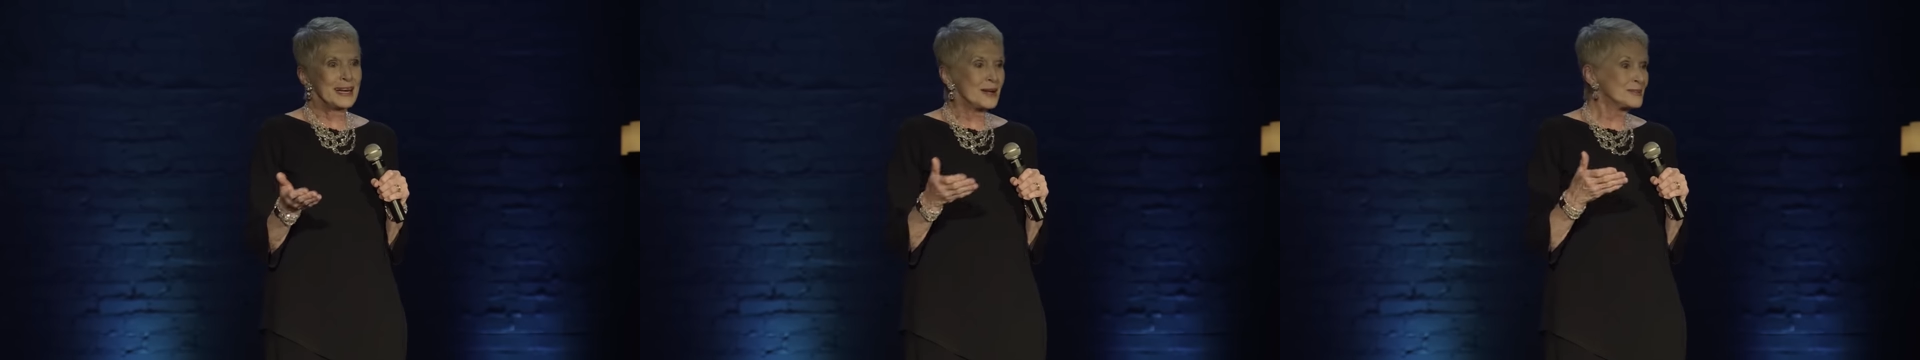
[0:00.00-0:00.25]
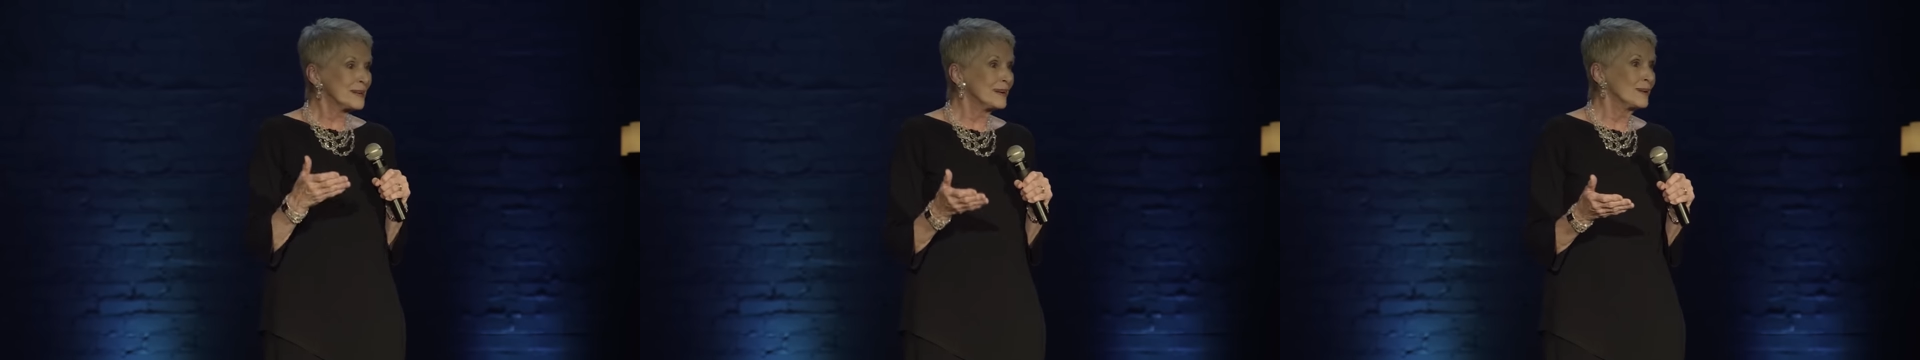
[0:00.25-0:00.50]
And
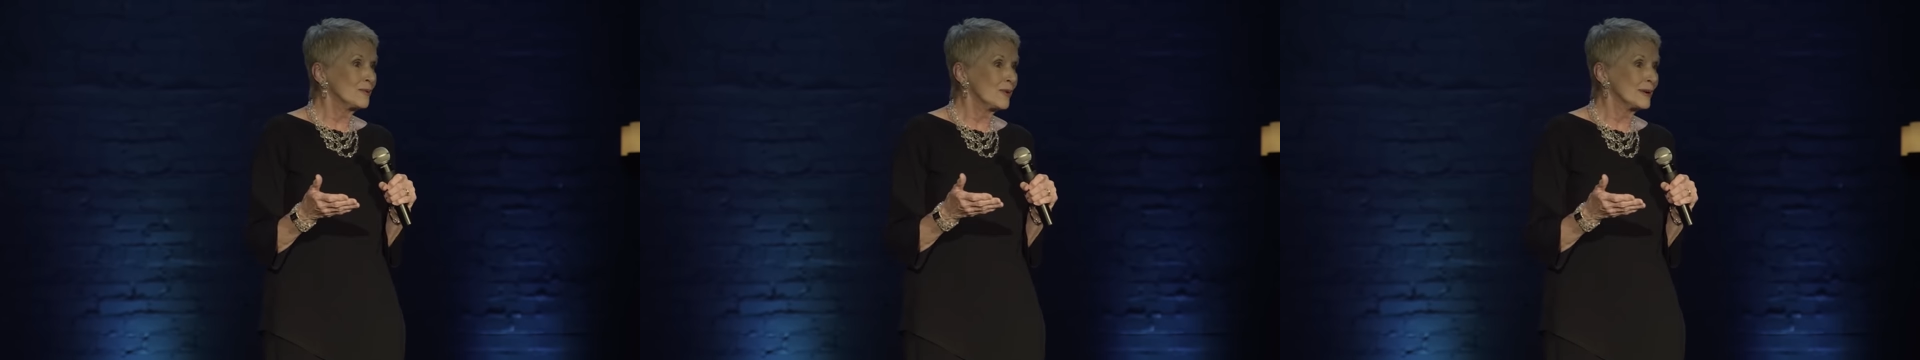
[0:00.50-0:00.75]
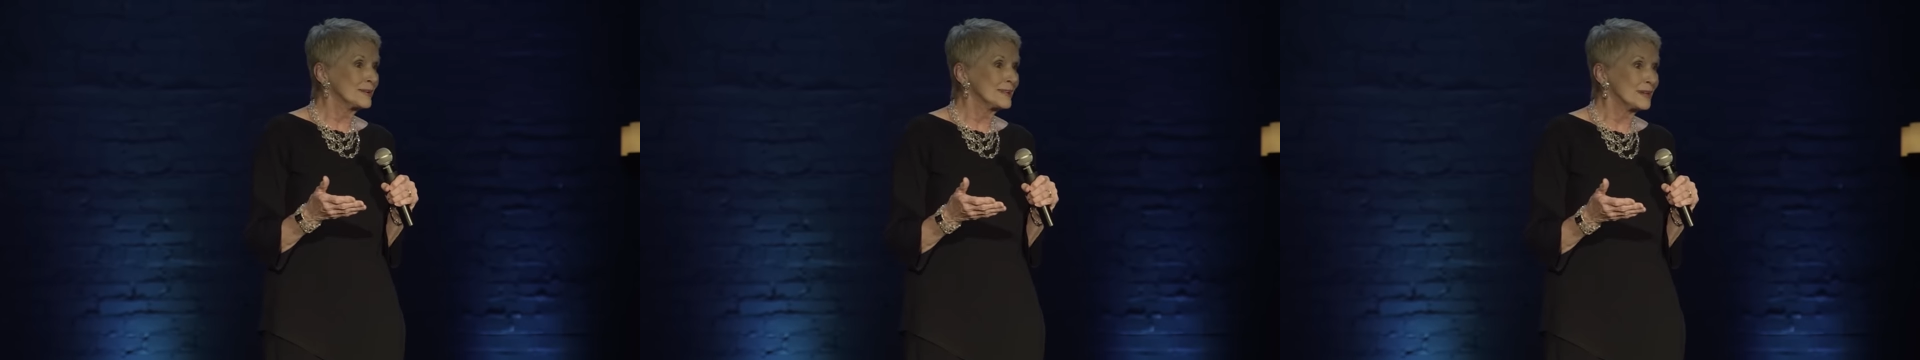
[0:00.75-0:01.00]
I'll tell you
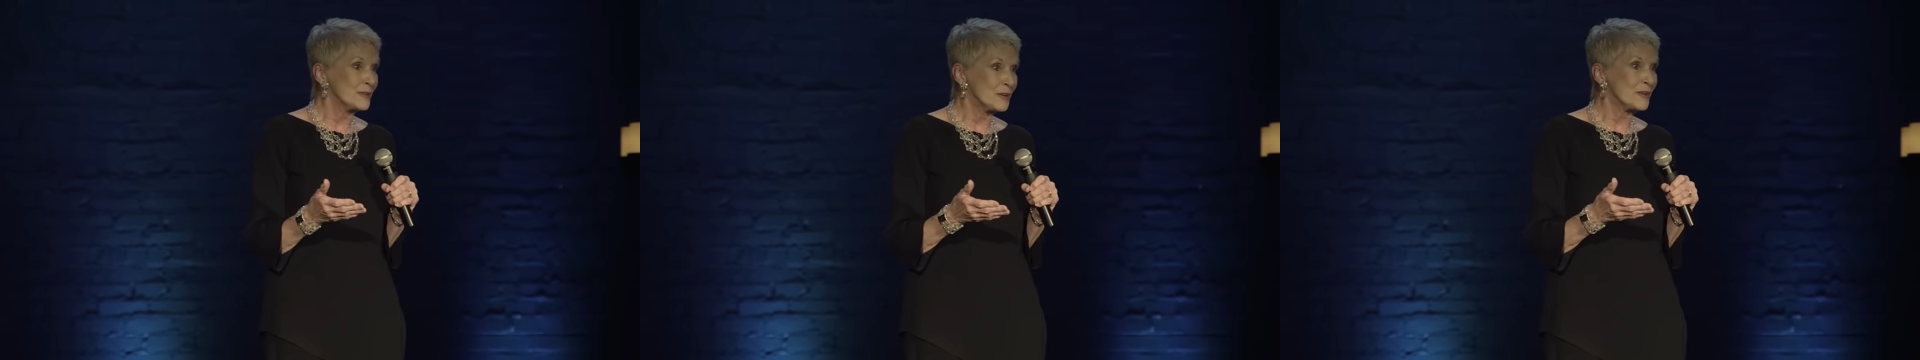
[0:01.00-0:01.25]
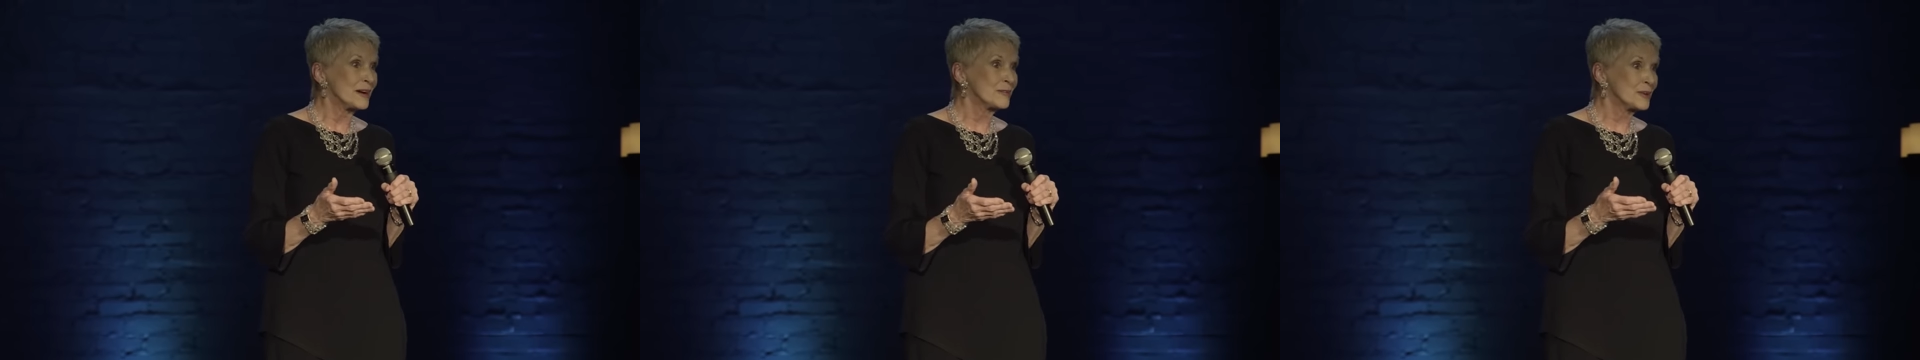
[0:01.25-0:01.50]
what, if
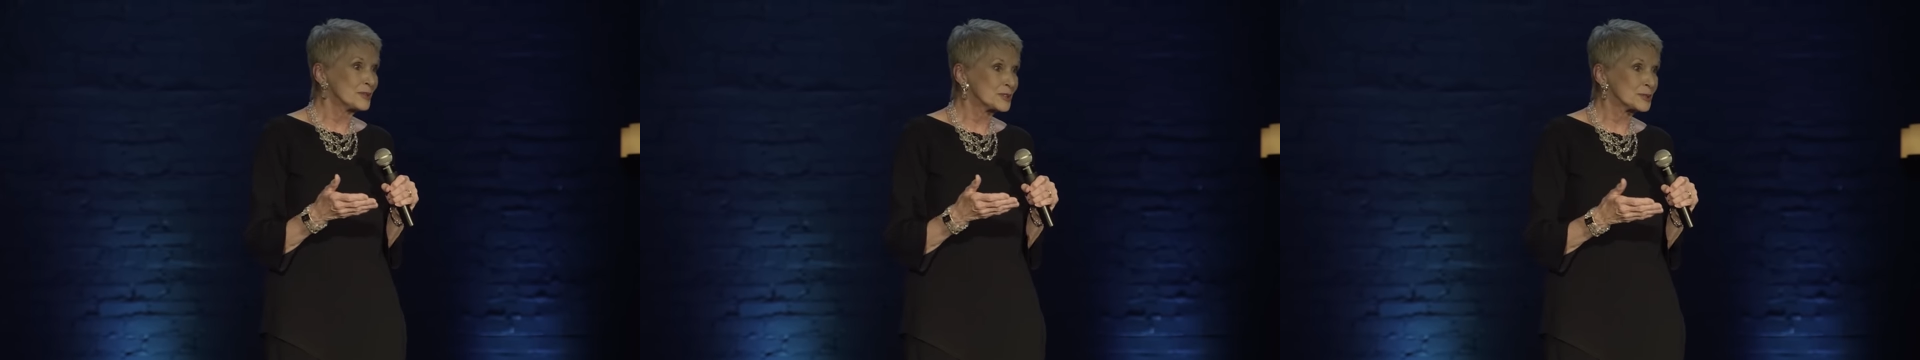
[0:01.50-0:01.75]
you've ever